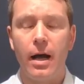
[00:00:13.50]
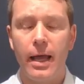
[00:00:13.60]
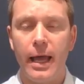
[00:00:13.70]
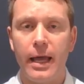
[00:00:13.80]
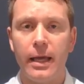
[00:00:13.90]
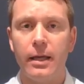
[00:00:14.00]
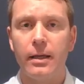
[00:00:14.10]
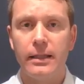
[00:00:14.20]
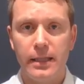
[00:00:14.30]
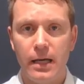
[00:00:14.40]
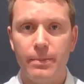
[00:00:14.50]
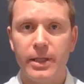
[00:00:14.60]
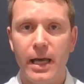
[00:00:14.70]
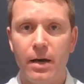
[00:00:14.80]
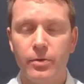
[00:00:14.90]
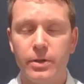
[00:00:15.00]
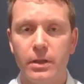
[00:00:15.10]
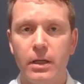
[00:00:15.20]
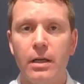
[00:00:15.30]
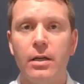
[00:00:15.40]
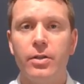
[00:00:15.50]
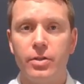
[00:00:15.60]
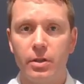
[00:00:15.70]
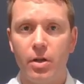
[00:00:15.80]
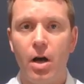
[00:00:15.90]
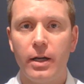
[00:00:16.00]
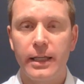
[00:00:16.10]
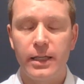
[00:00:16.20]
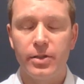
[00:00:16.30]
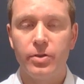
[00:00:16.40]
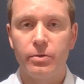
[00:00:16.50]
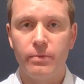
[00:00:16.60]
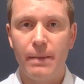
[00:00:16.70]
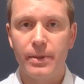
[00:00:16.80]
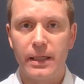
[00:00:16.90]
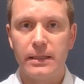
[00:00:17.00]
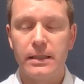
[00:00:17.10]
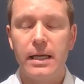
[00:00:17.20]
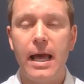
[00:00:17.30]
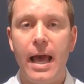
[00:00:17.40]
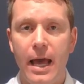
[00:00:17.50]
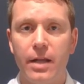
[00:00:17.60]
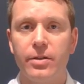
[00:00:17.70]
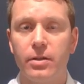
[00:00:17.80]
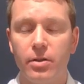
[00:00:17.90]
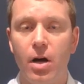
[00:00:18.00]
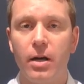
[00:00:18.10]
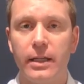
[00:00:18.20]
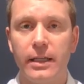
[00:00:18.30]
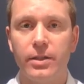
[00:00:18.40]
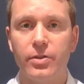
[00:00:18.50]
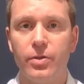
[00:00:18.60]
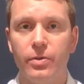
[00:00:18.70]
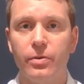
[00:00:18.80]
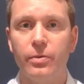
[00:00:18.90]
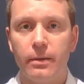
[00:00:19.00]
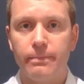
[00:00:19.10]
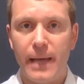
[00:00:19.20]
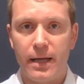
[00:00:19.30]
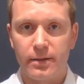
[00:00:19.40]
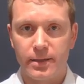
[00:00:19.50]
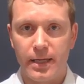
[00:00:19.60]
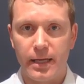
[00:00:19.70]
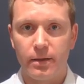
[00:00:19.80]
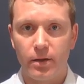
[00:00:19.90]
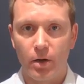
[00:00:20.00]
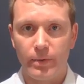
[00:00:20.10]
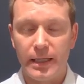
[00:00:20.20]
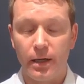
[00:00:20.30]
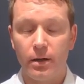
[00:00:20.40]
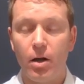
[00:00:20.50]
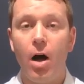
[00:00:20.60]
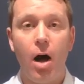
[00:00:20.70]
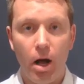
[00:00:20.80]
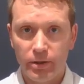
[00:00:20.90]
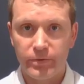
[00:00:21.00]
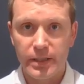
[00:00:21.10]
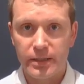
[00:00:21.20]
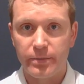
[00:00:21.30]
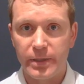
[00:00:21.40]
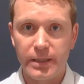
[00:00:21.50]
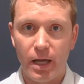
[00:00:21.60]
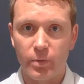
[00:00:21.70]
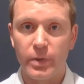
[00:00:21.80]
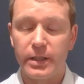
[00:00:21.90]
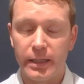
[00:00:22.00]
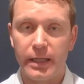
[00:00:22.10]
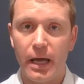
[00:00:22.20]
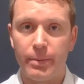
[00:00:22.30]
a GitHub account to log into Repl.it and to log into Battlesnake arena. All of these can be done with the GitHub